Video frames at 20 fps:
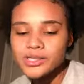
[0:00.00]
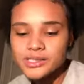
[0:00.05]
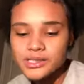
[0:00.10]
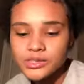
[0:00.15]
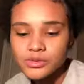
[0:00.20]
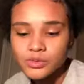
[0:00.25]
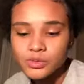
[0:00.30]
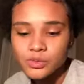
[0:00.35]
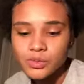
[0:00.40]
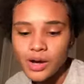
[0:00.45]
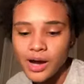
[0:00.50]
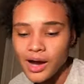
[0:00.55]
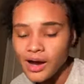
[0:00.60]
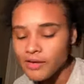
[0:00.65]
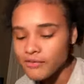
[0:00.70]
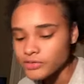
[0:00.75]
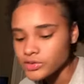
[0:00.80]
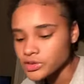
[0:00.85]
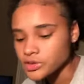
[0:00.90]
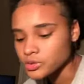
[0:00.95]
to
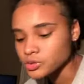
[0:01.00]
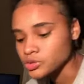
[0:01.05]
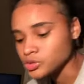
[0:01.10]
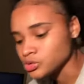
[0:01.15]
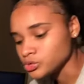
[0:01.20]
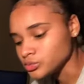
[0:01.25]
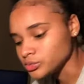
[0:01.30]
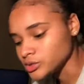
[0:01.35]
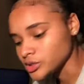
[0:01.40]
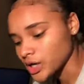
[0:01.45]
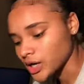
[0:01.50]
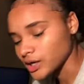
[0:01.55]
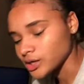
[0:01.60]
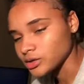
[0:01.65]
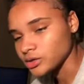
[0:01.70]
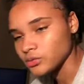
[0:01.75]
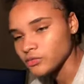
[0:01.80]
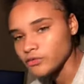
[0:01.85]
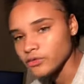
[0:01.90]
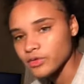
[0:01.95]
have a YouTube
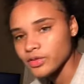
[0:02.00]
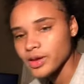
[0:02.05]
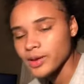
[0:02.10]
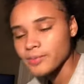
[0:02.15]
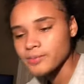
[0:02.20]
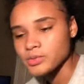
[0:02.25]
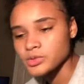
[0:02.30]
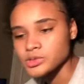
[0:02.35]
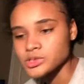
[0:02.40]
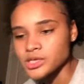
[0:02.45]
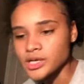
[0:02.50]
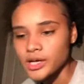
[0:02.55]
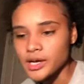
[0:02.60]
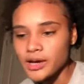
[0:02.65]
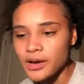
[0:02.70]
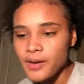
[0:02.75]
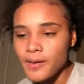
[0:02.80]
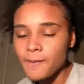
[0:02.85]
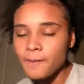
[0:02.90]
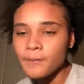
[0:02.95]
channel for their music,
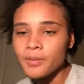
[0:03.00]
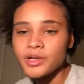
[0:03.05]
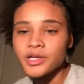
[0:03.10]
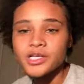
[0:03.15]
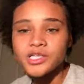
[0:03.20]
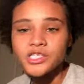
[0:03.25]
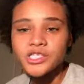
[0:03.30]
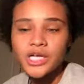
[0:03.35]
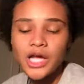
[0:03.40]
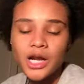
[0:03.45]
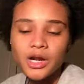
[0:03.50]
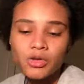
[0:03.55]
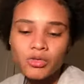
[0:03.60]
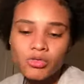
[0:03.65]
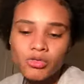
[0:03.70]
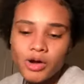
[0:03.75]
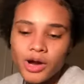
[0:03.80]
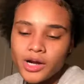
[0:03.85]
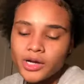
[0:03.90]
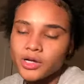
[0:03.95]
but your channel
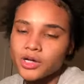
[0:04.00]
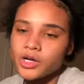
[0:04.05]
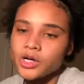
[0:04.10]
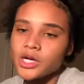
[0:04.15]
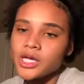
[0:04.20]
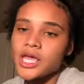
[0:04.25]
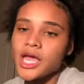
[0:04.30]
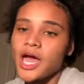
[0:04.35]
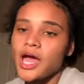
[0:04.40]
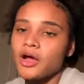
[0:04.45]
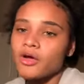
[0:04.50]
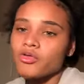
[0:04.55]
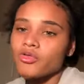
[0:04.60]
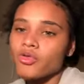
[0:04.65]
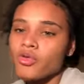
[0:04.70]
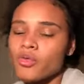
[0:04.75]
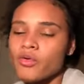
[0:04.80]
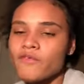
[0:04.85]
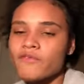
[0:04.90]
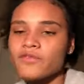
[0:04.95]
can't
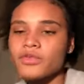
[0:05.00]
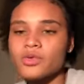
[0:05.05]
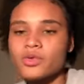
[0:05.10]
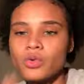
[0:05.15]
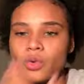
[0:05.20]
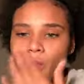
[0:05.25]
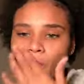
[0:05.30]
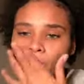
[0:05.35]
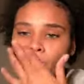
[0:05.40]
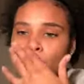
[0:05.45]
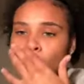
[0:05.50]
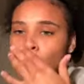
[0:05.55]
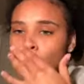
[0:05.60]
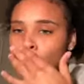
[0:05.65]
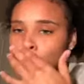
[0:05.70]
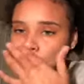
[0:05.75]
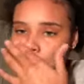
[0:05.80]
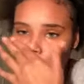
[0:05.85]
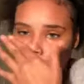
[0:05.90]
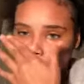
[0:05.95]
grow if you don't
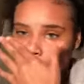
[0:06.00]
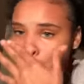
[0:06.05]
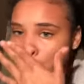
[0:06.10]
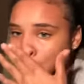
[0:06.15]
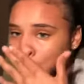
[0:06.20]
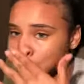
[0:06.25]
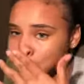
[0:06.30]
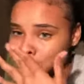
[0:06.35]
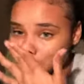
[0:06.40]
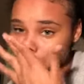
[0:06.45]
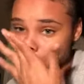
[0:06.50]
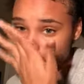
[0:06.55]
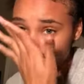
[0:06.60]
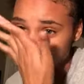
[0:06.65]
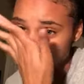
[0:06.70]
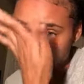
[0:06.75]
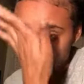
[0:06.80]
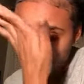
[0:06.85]
promote your channel yourself.